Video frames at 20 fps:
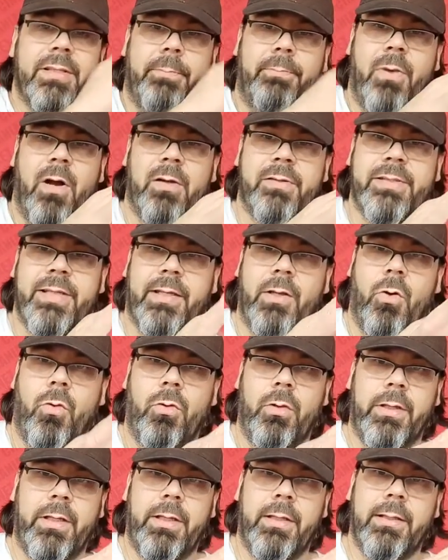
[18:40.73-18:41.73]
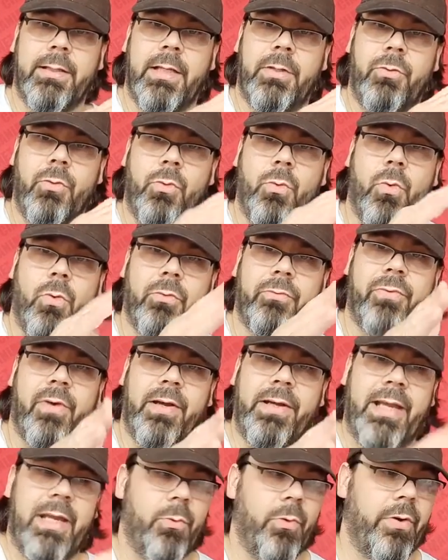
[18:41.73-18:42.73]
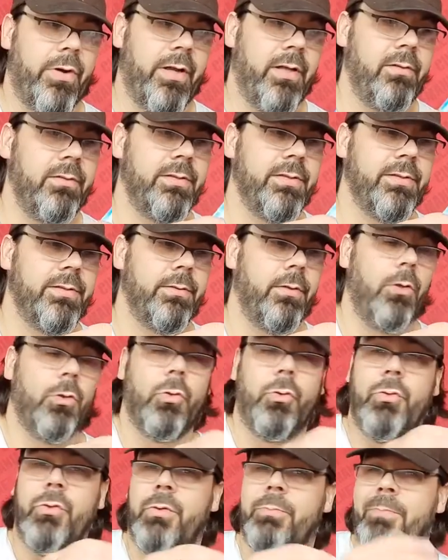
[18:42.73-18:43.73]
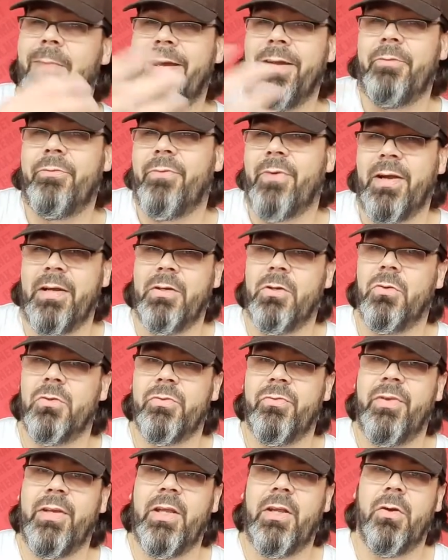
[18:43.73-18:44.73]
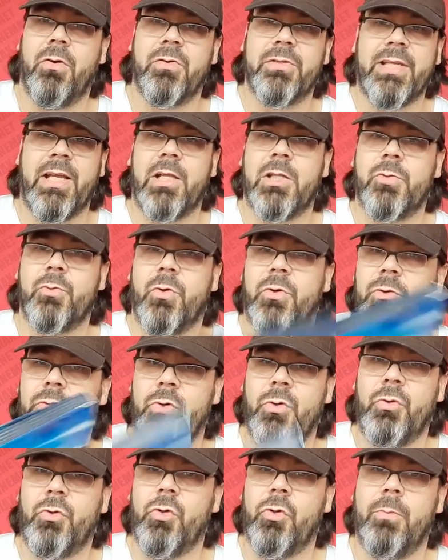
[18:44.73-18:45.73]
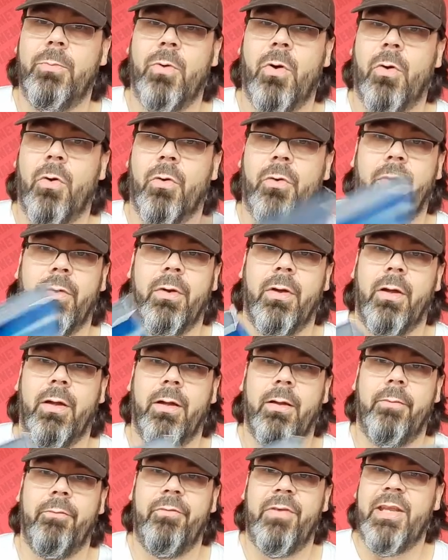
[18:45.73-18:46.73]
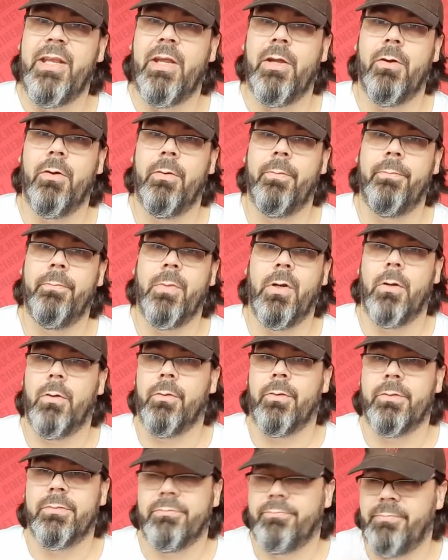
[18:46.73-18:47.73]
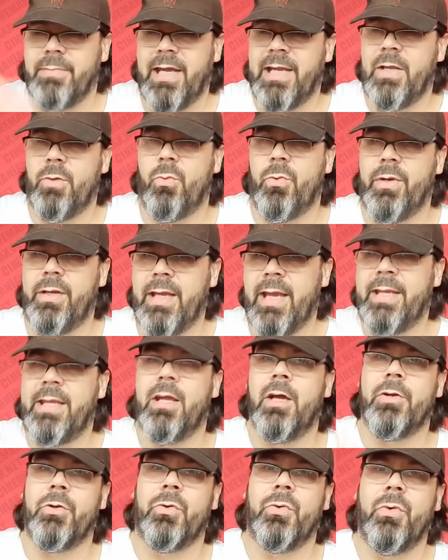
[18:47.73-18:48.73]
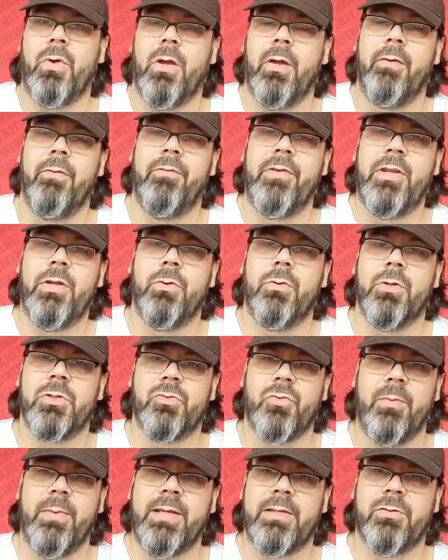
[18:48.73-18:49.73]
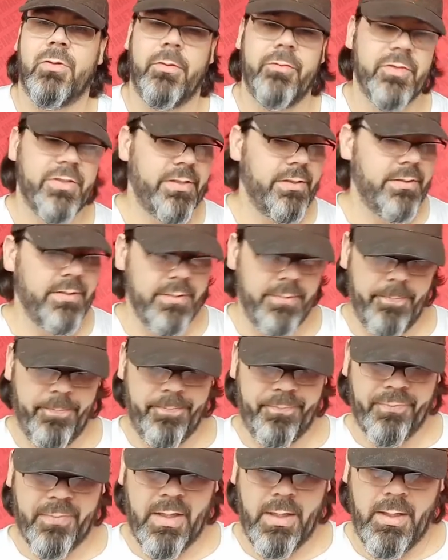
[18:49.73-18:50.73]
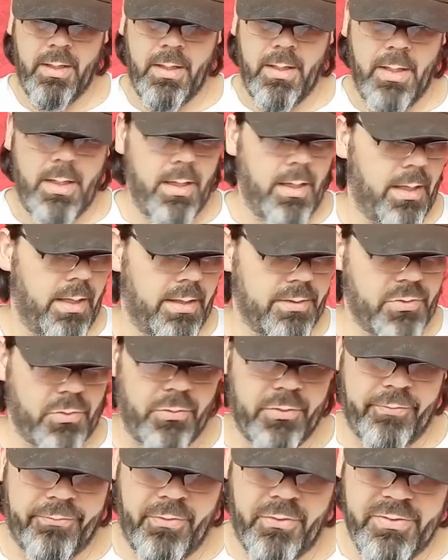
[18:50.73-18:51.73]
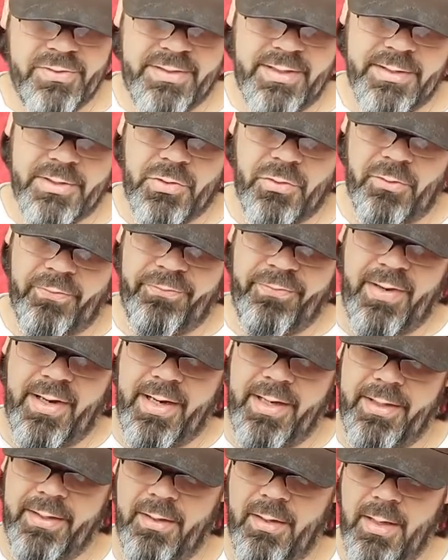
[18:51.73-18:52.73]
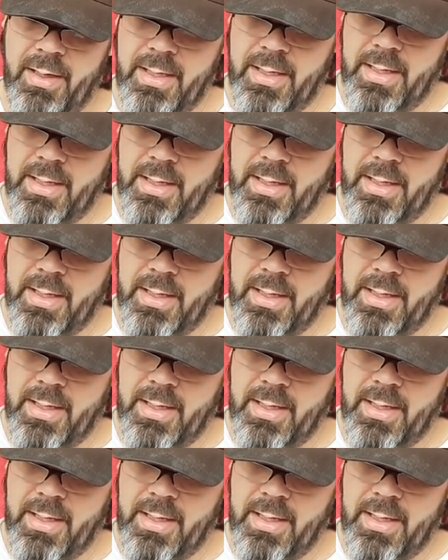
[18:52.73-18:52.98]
box set only, that you won't find anywhere else. Although you might find those videos elsewhere on YouTube or Videom or any other video streaming services. So on the first disc, you'll find